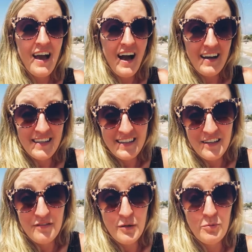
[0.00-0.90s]
I can
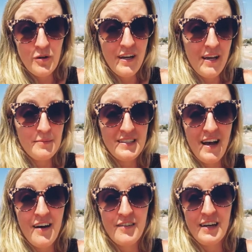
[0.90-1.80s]
give you more names
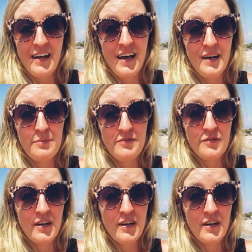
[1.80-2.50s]
now than I had before